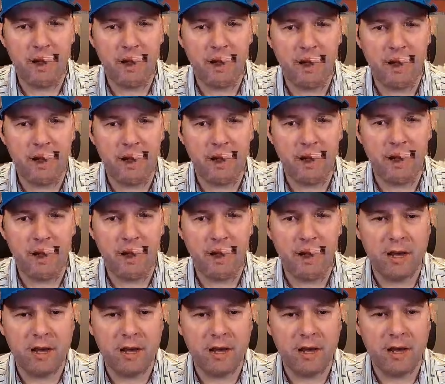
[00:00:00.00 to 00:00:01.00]

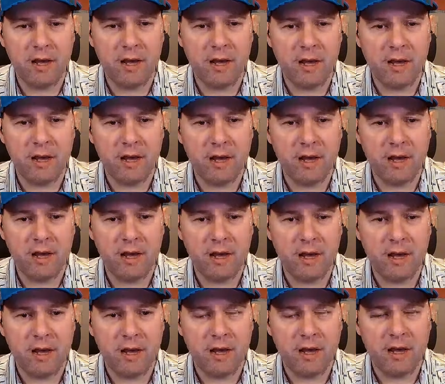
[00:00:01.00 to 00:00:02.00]

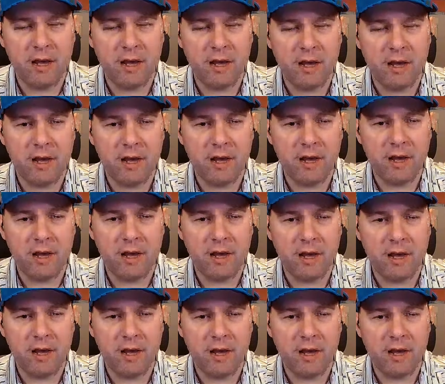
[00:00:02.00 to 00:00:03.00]

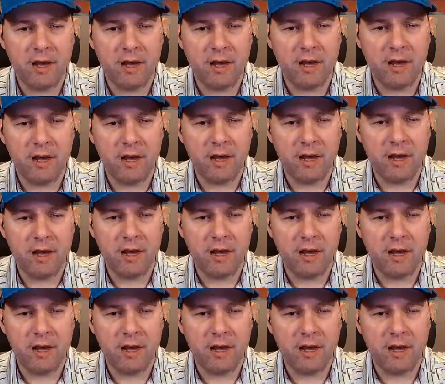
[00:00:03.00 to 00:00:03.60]
(silent)